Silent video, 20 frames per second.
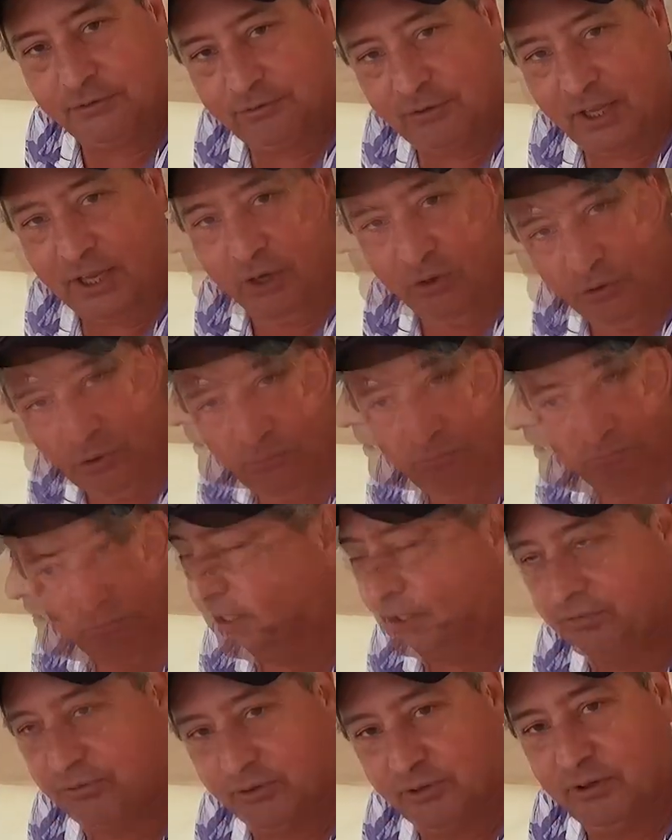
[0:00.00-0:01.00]
it's a I
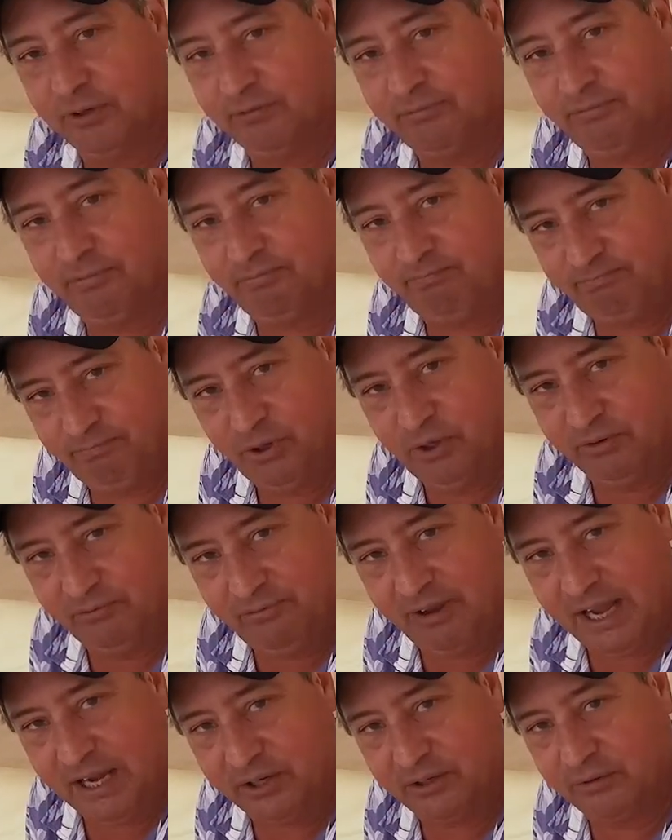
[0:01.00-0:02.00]
think it's a good good
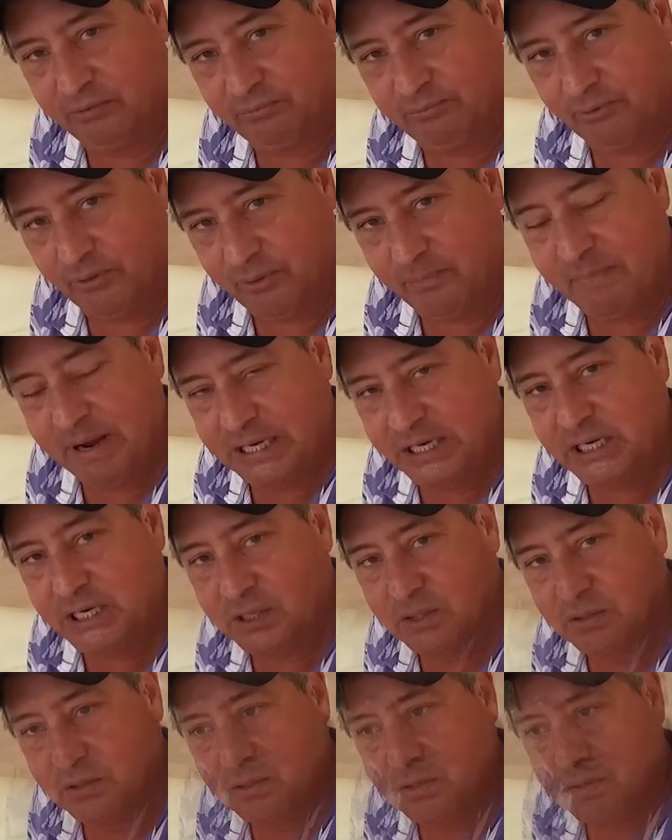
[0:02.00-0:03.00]
value for the money.
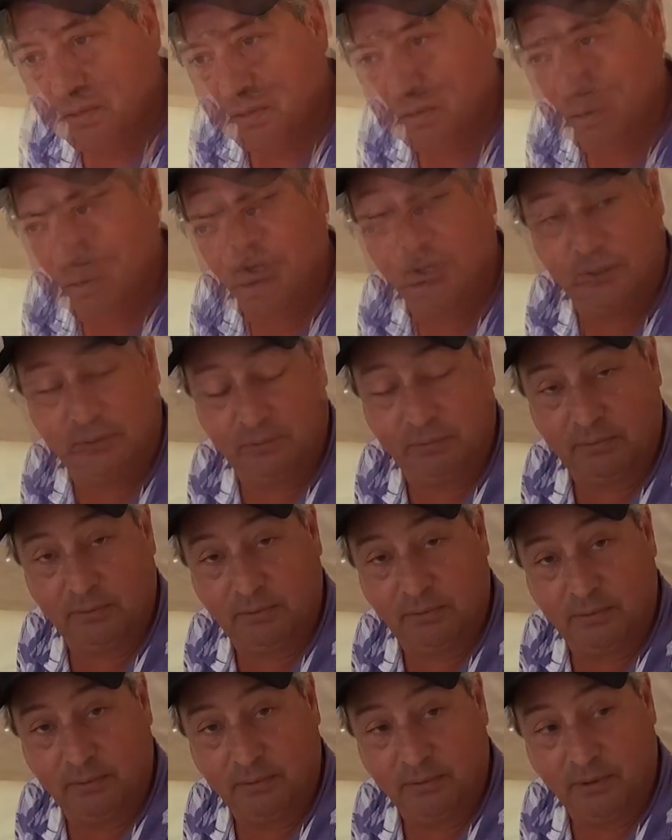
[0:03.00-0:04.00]
I've got a
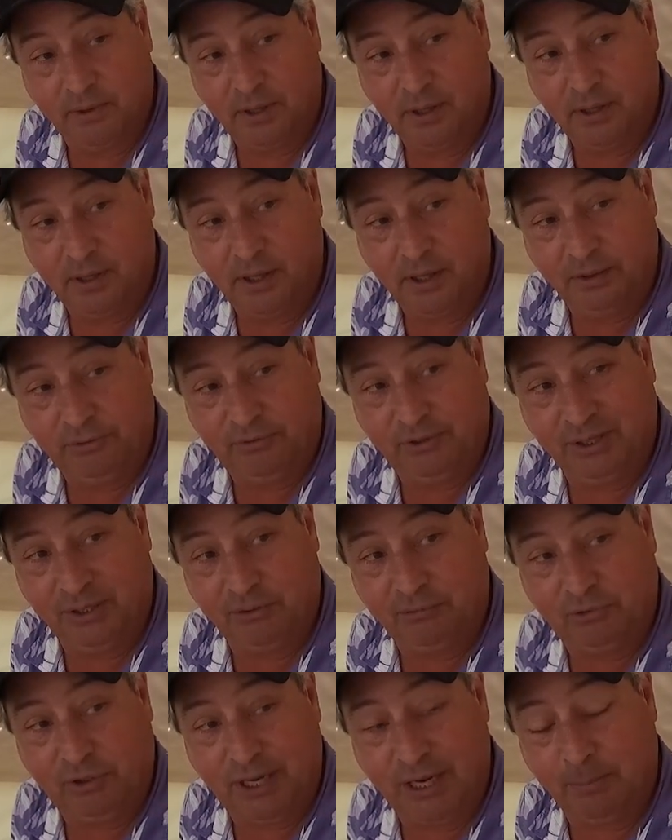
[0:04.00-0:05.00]
a, a
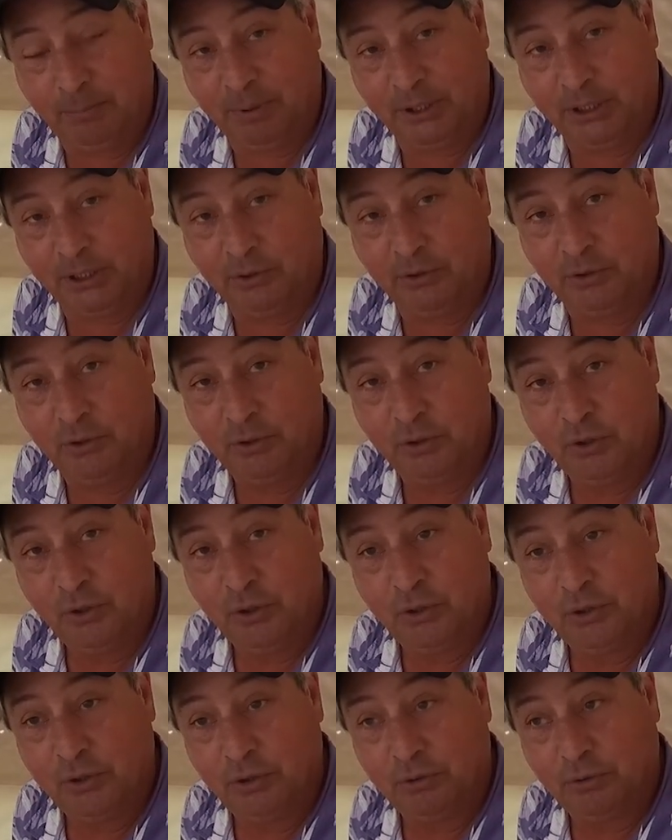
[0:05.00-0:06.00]
tent camping
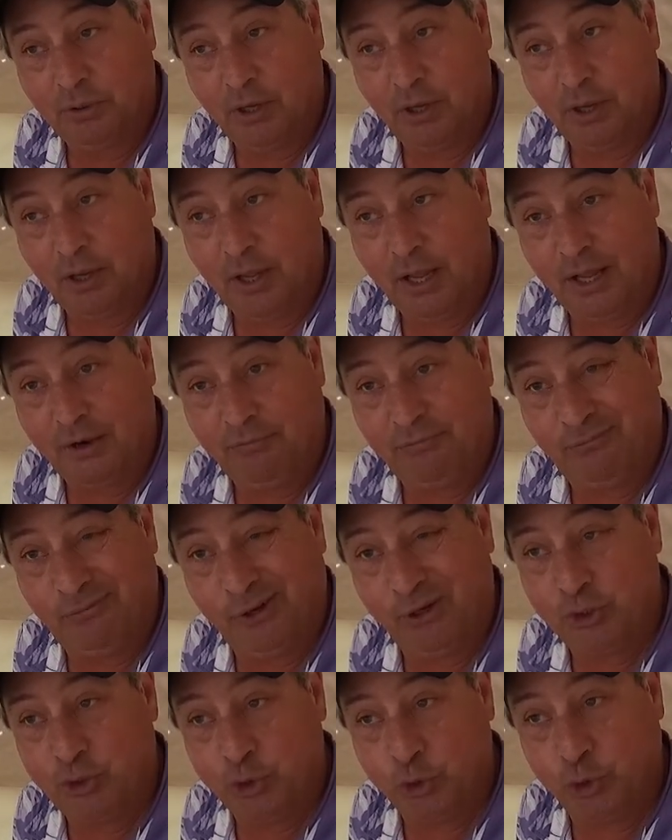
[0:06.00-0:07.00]
uh,
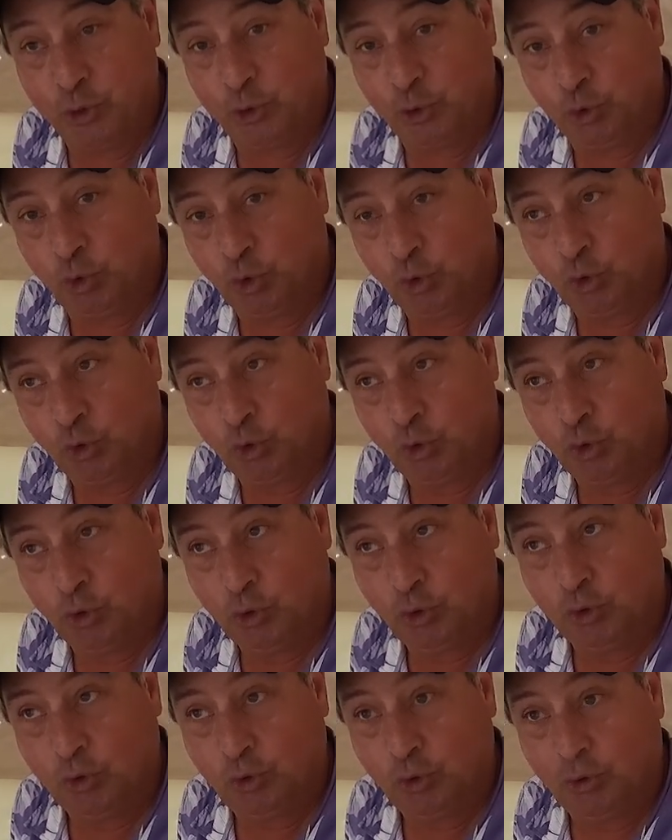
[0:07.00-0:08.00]
adventure
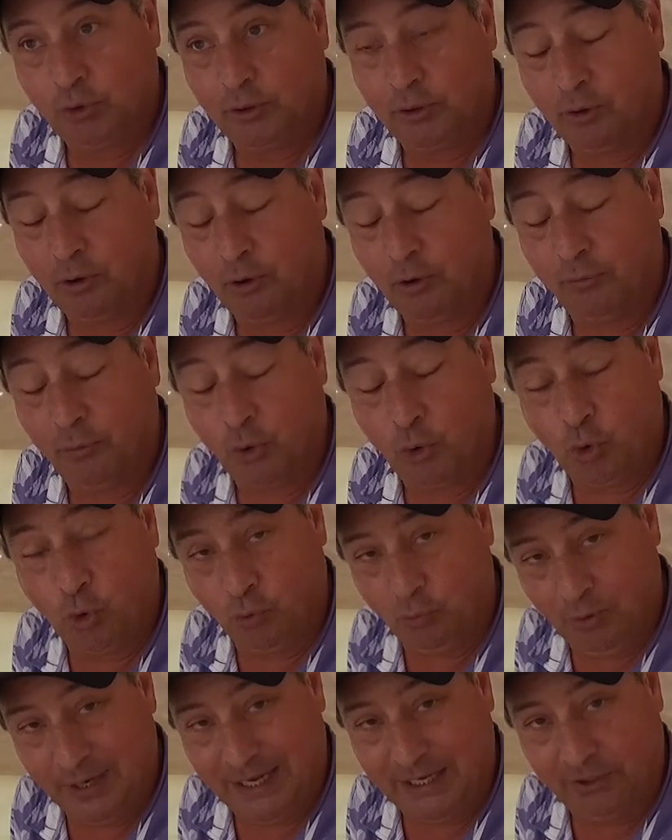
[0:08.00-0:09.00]
on the
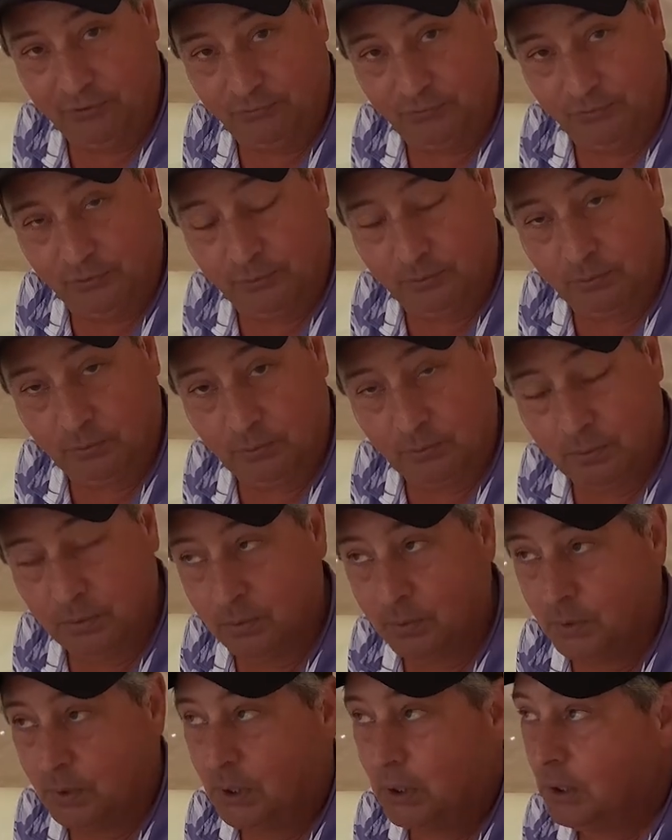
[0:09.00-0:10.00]
horizon
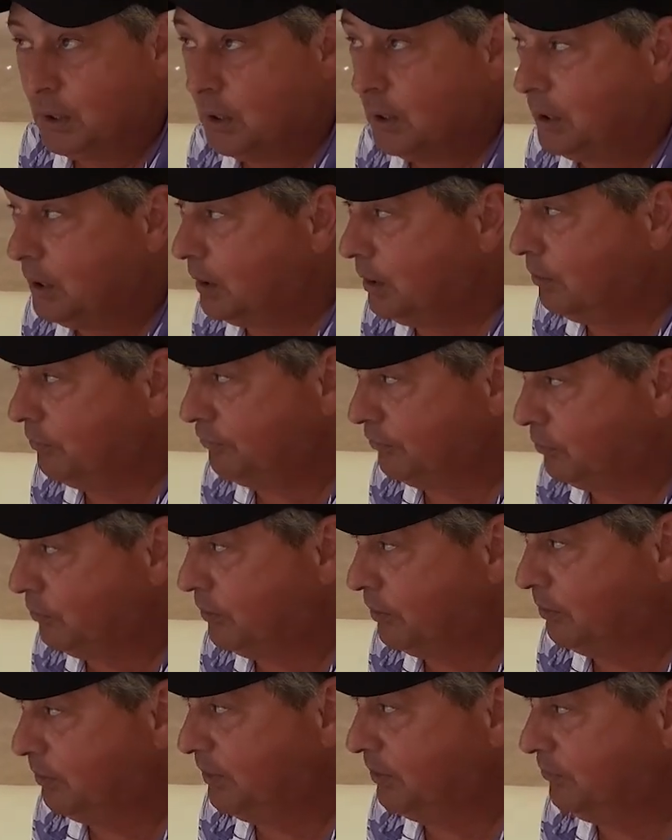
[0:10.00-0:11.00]
and so
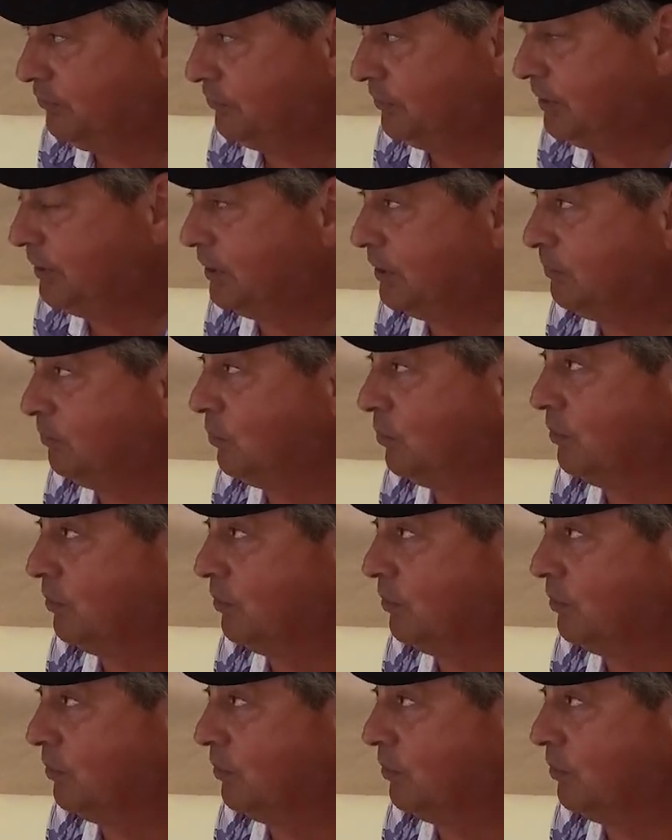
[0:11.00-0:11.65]
we'll be seeing